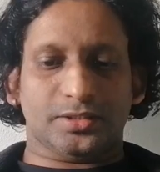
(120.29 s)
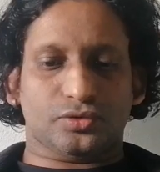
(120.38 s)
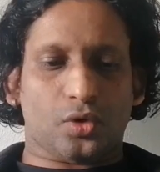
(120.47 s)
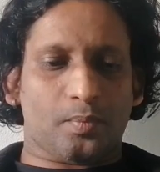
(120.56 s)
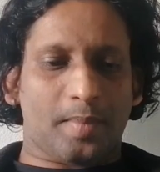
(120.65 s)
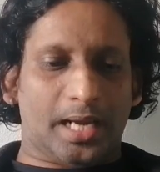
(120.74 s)
is
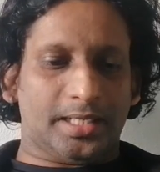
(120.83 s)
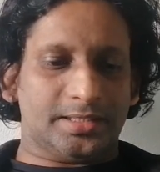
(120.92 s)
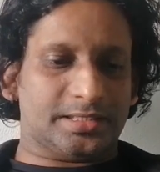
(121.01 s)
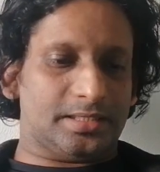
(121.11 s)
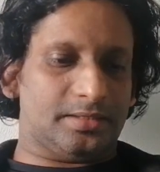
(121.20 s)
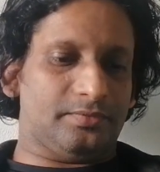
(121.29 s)
so
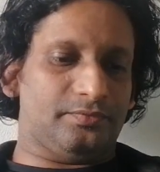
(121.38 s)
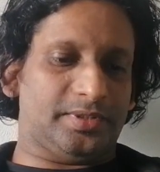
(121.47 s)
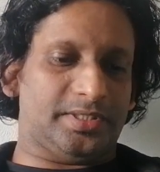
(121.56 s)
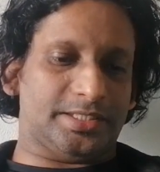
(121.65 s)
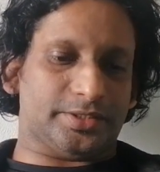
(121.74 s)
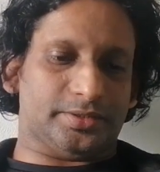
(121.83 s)
balanced with
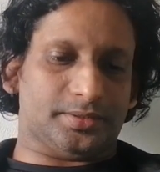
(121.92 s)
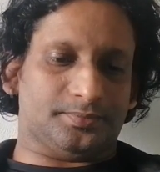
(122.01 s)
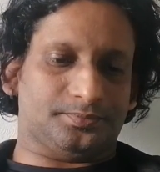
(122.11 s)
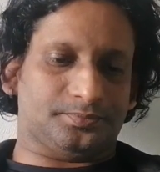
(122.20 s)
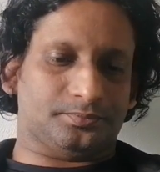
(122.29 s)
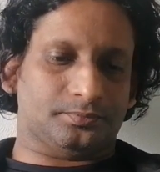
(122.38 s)
each other.
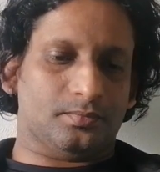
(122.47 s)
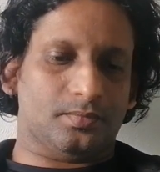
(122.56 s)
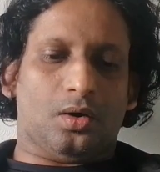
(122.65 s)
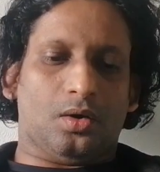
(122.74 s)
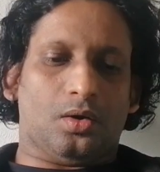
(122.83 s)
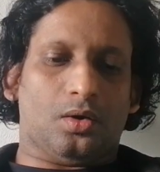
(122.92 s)

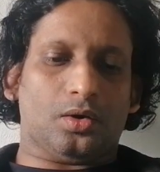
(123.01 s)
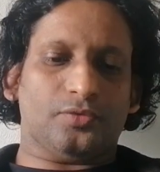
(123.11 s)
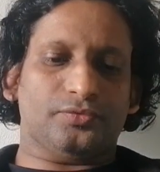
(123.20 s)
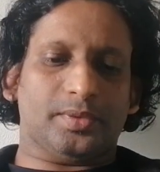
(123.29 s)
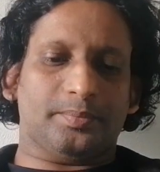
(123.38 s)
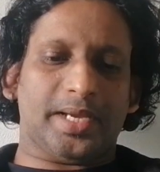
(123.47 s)
One
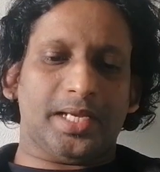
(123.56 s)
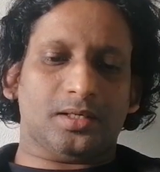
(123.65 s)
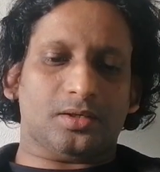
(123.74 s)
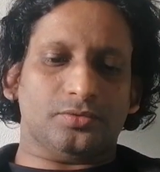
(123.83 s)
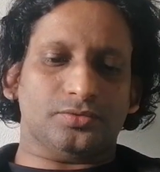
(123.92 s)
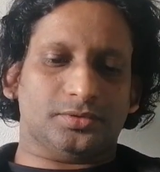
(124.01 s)
of the main
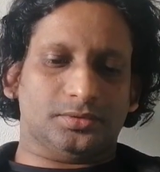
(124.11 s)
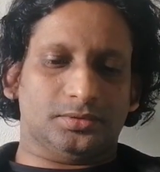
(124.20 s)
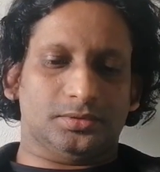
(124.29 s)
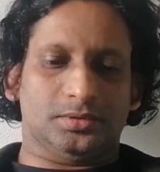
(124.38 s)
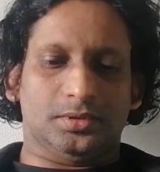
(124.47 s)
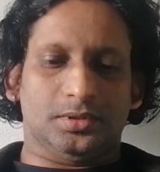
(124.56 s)
causes
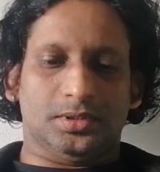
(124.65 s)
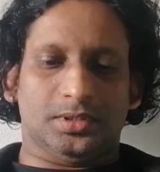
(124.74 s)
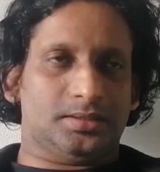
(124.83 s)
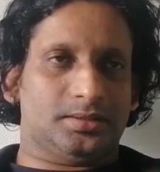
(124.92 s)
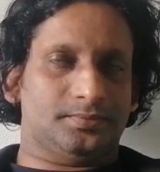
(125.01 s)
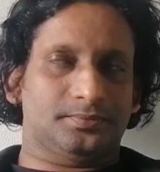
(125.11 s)

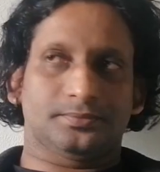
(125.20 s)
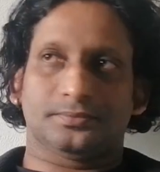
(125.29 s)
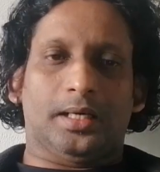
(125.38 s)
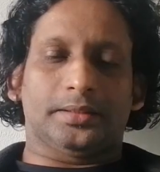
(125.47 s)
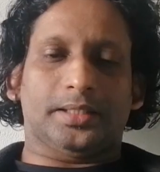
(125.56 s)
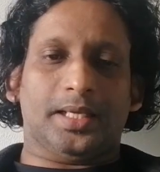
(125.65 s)
is
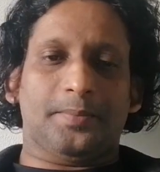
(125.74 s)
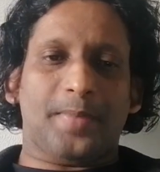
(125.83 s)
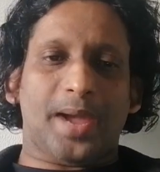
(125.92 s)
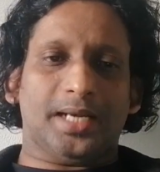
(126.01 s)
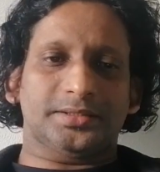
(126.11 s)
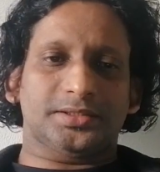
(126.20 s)
the
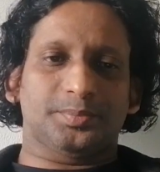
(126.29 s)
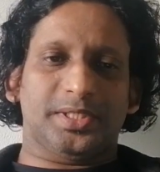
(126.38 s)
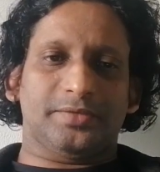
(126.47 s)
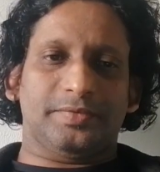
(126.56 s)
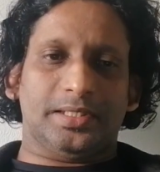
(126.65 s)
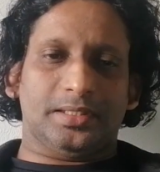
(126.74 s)
imbalance
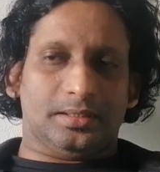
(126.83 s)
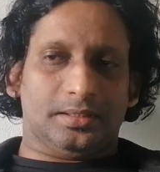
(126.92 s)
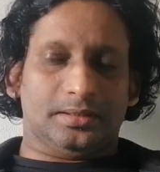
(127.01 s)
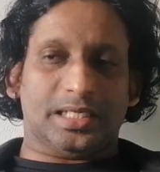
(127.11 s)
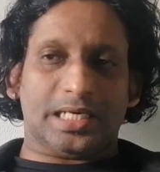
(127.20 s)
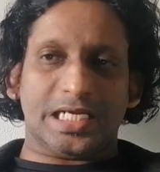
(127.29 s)
between
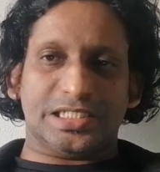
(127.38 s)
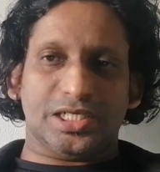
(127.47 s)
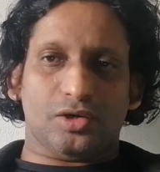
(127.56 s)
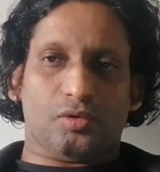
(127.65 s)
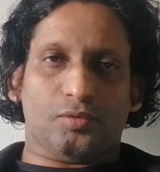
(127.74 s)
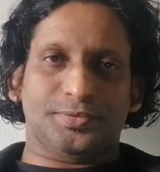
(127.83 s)
the
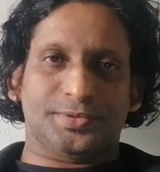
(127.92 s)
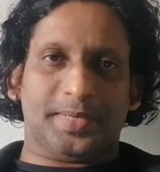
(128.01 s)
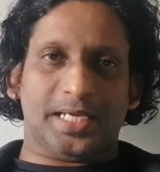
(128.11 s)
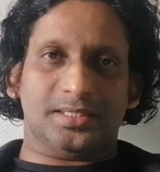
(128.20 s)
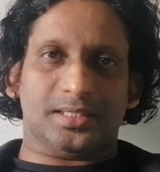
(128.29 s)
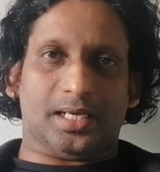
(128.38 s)
ratio of
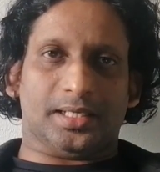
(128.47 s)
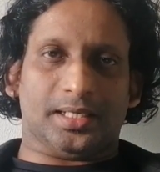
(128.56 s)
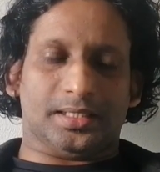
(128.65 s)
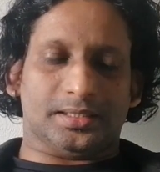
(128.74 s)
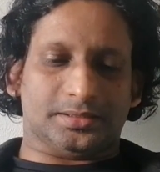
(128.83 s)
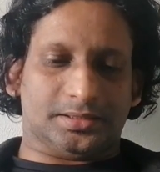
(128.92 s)
space and
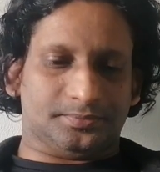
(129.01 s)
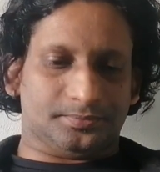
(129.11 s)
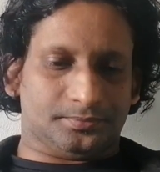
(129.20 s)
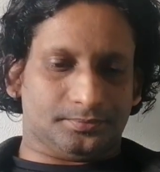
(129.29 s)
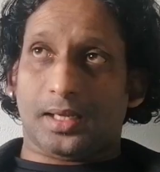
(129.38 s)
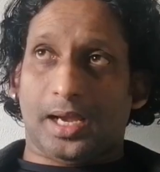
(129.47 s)
energy.
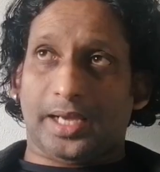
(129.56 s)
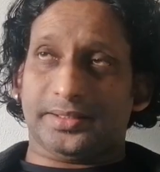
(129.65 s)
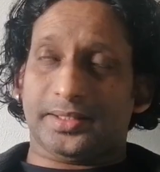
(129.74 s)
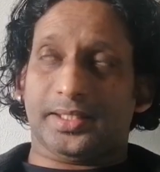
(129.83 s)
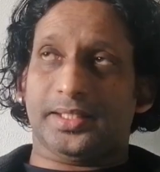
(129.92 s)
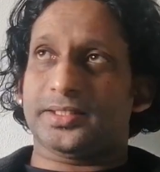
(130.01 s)
I
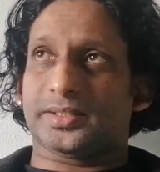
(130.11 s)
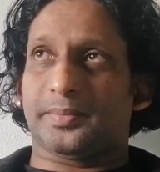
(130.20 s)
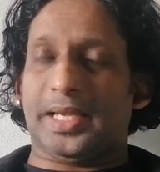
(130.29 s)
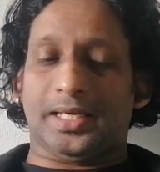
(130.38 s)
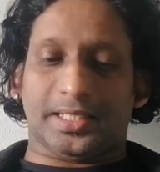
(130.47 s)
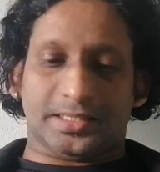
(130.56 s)
think it is the
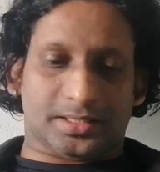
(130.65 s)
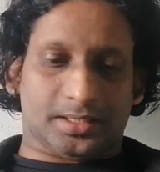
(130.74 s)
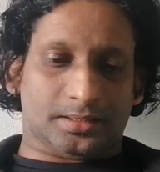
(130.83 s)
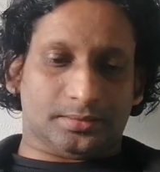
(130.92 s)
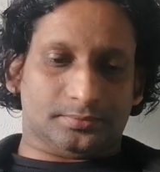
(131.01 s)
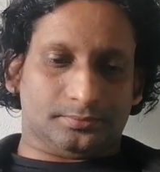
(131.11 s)
main reason.